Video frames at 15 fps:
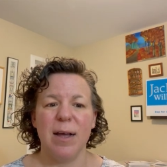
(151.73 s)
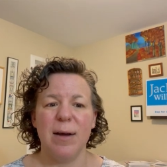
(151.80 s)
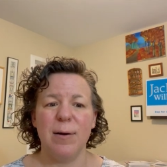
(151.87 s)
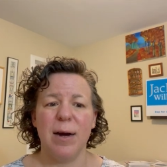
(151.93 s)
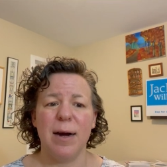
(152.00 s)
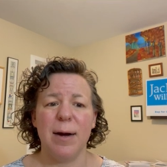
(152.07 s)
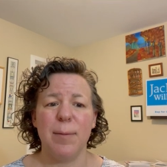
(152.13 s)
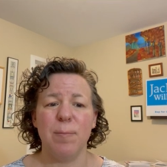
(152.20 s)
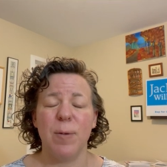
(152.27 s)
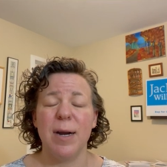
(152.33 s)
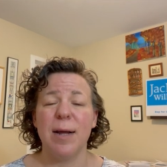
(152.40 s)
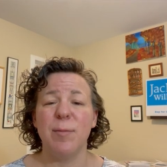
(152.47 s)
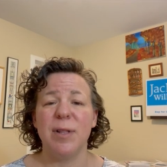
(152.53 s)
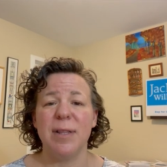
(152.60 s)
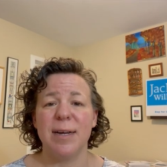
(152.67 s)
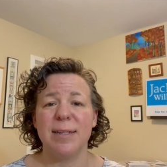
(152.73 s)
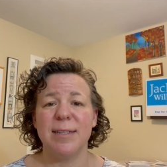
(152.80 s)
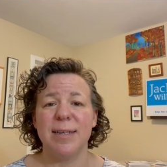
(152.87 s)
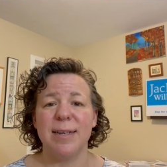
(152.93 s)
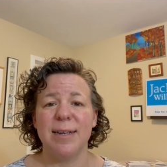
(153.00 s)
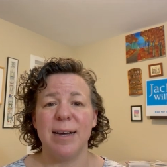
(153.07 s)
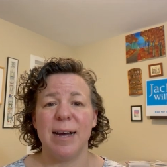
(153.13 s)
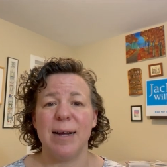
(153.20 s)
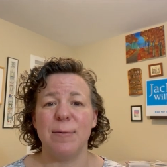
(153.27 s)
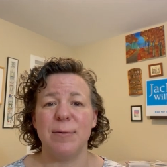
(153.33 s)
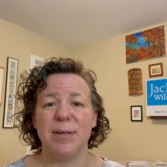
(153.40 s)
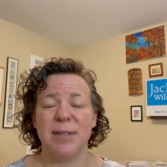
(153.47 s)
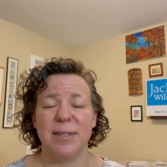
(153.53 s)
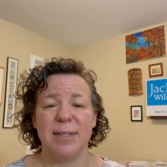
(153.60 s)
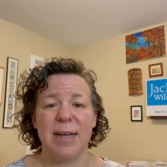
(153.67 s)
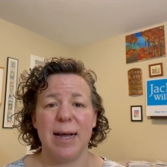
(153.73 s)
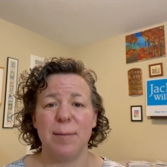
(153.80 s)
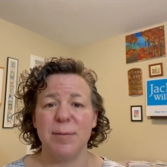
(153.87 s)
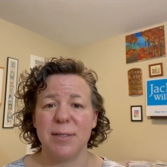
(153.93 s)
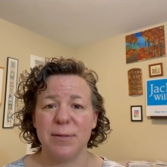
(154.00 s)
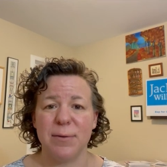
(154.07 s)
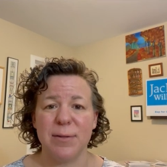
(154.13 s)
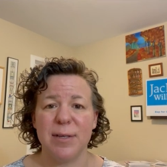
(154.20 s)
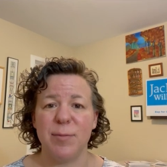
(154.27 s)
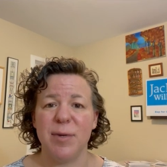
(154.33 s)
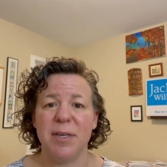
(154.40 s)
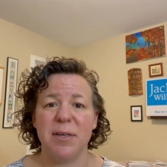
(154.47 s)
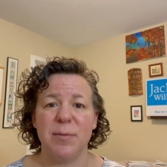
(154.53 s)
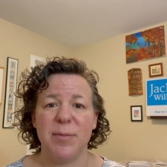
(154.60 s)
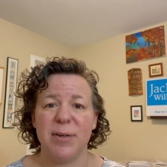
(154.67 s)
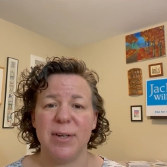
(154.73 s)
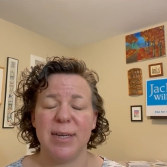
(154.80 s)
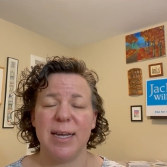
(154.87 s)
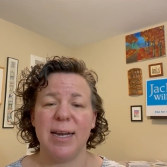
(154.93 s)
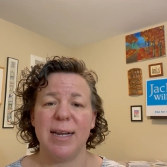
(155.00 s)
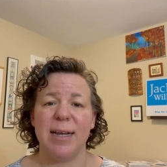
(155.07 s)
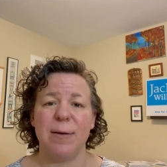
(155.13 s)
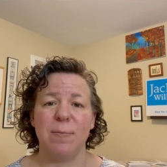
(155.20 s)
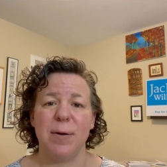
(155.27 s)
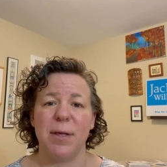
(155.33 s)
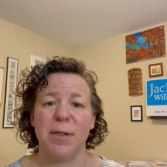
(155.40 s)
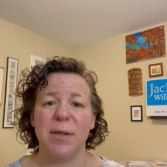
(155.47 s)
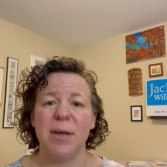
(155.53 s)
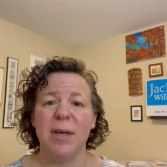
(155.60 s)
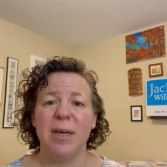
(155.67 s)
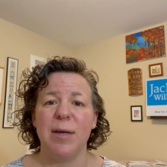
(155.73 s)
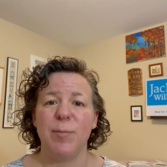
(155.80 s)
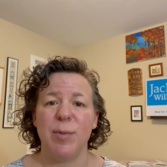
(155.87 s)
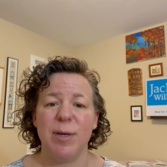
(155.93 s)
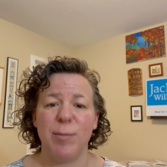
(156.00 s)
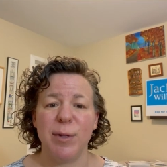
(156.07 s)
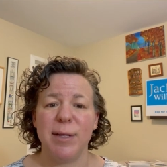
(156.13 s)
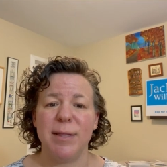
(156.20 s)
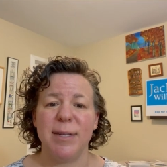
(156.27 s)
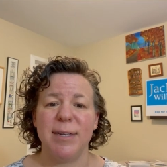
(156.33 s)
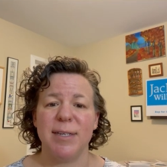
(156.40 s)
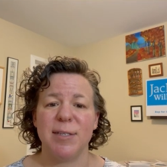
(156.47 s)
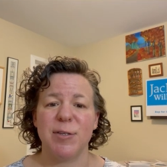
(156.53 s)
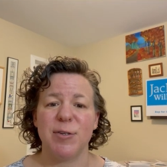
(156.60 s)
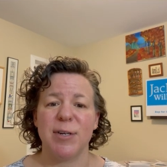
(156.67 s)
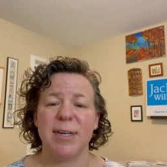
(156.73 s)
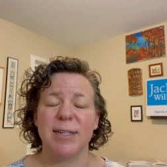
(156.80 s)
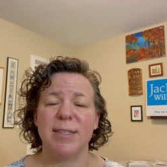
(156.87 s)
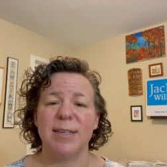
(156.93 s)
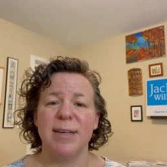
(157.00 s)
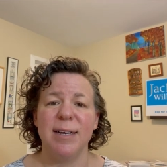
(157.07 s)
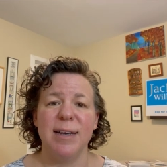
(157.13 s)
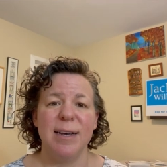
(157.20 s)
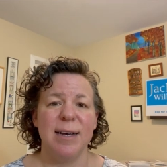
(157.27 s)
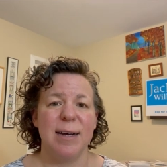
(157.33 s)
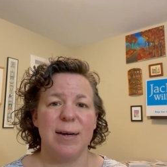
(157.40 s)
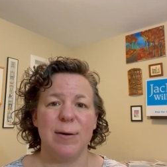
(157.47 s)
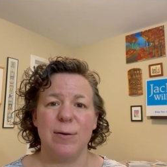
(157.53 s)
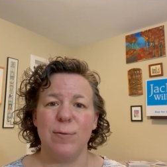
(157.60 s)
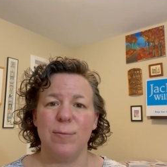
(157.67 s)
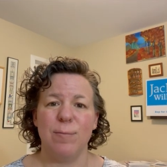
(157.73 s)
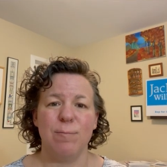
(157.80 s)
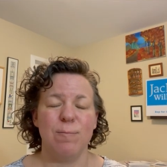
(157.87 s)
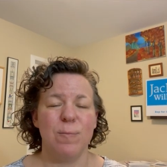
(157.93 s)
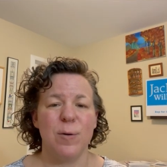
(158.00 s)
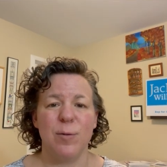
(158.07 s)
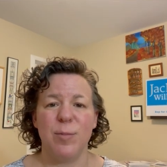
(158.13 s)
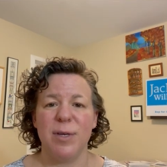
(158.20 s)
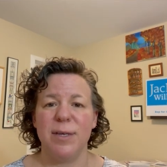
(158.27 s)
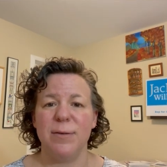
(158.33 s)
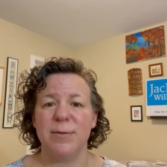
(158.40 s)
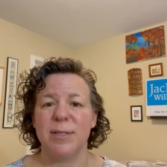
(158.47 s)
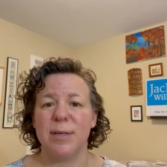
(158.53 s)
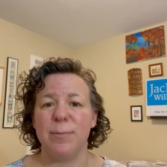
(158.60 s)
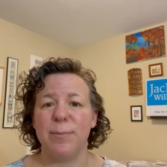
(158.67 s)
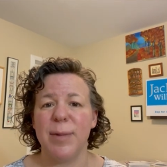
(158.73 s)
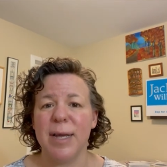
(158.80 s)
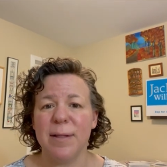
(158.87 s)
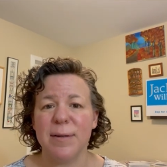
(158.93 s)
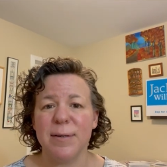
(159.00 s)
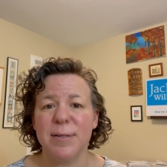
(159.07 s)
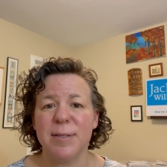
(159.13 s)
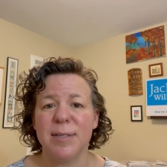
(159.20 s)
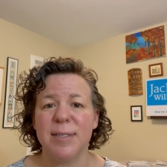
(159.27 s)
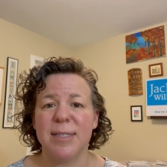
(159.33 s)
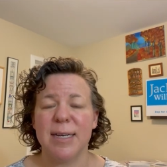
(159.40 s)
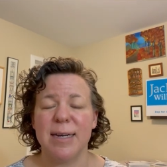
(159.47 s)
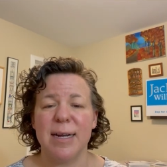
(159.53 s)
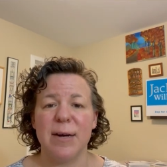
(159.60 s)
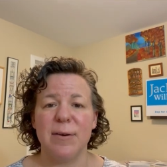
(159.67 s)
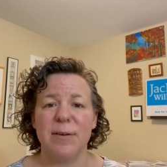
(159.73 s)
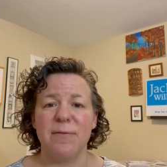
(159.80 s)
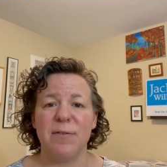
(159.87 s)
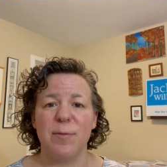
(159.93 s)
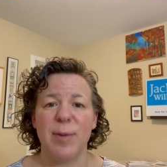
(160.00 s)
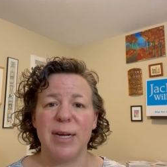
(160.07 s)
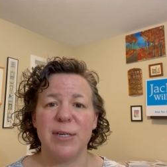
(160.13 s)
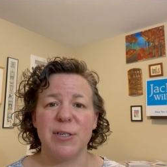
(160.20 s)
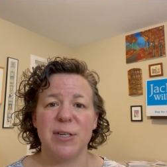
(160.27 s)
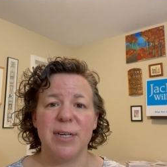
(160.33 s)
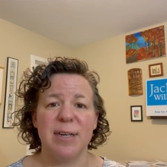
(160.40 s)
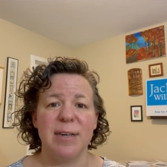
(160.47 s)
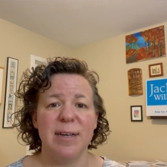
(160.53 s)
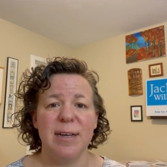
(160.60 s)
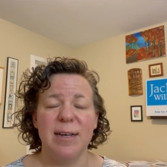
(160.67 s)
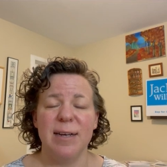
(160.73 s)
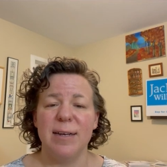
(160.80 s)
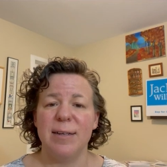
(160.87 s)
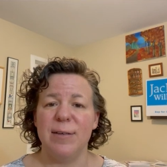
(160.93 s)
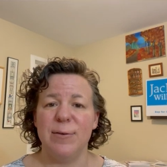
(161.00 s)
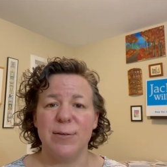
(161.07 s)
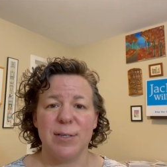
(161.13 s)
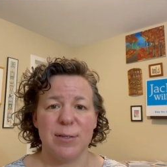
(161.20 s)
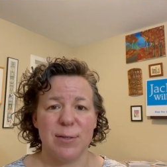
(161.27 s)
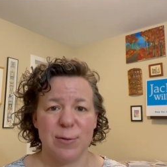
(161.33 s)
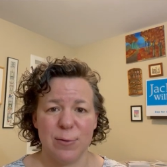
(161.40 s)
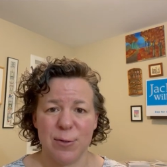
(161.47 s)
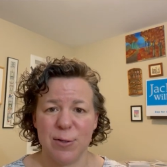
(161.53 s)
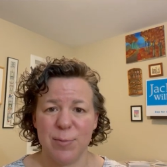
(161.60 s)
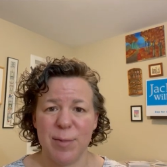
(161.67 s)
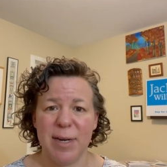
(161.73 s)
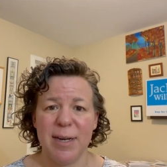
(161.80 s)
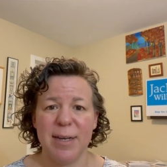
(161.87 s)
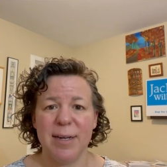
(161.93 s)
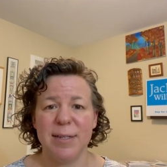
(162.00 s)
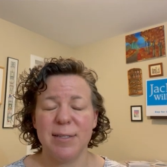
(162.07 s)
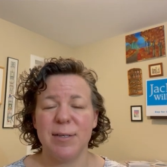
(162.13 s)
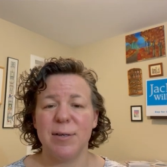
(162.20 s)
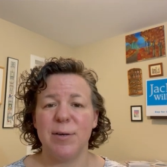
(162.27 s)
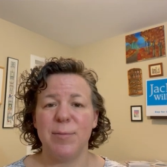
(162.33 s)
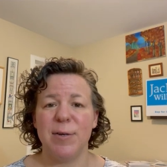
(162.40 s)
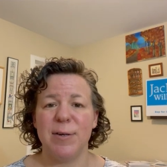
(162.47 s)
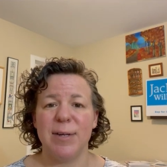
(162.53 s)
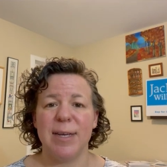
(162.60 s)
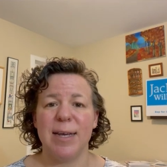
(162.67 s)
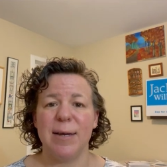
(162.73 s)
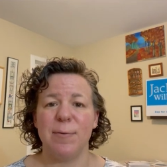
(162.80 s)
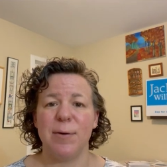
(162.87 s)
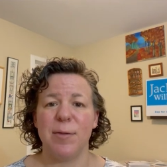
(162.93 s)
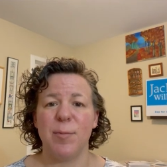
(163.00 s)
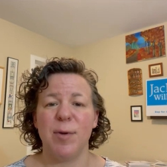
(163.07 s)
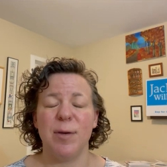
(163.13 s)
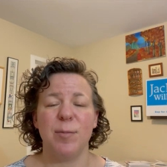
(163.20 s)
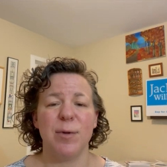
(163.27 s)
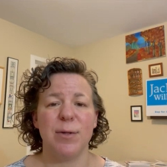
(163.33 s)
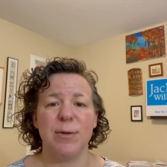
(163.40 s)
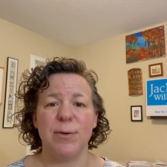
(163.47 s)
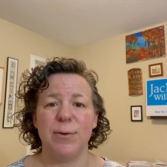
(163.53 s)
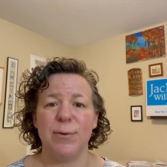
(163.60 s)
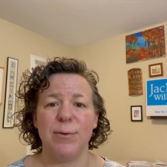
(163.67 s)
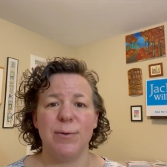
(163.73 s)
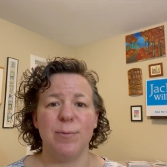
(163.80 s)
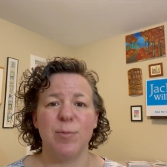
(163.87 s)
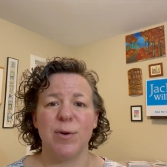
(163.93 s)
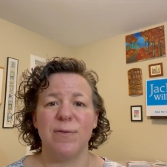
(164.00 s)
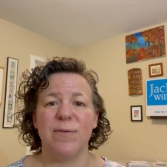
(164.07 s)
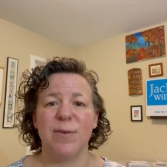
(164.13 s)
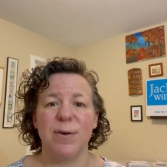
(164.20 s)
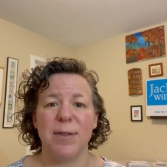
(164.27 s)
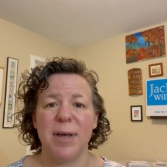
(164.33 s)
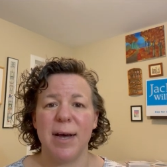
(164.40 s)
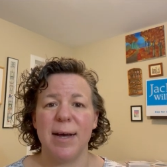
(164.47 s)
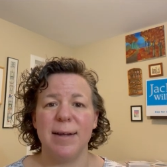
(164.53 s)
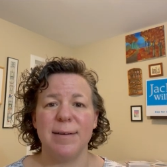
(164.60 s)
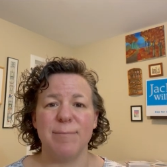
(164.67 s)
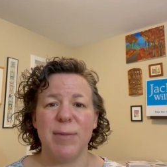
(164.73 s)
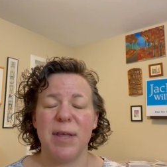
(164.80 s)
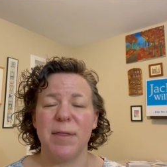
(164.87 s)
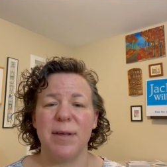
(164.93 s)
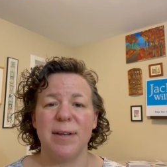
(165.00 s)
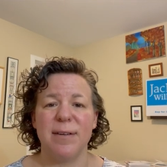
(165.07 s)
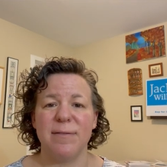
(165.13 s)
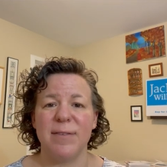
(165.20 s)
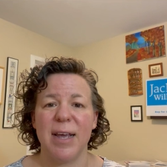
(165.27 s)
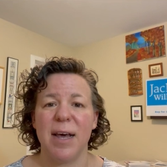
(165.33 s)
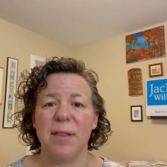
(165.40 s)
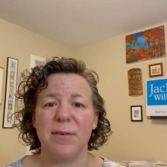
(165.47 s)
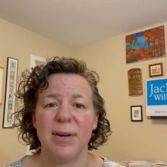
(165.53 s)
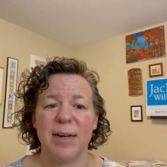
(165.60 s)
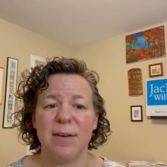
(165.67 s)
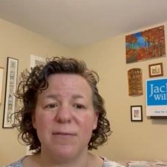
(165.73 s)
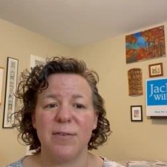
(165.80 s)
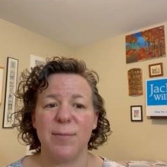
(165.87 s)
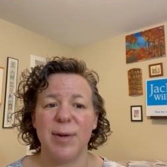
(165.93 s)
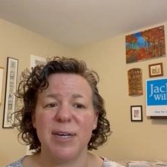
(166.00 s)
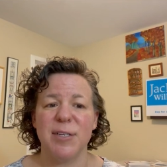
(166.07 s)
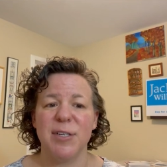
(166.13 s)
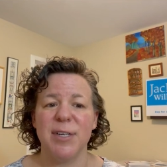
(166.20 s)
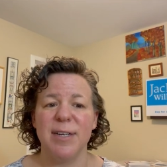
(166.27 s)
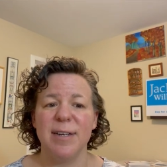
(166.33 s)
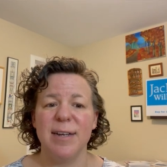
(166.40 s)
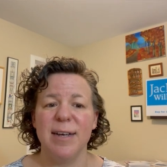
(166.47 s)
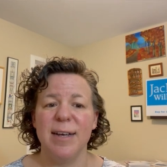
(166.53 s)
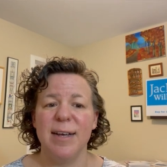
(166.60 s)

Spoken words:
When I'm elected, I will absolutely be communicating with people in the district. I will be using mailers to send out information, using social media to communicate with people who prefer that method of gathering information.